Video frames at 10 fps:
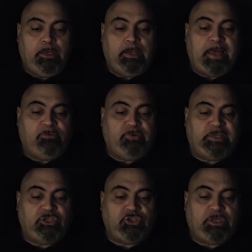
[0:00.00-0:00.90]
Lot
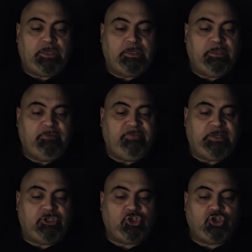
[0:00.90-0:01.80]
reached the
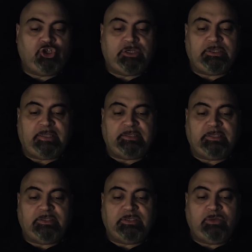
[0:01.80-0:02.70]
village just as
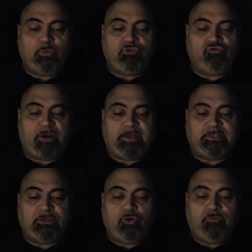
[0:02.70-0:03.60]
the sun was
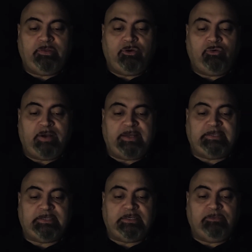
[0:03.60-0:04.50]
rising over the
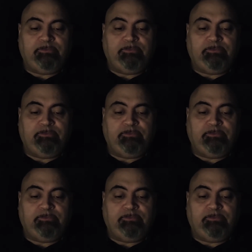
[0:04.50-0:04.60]
horizon.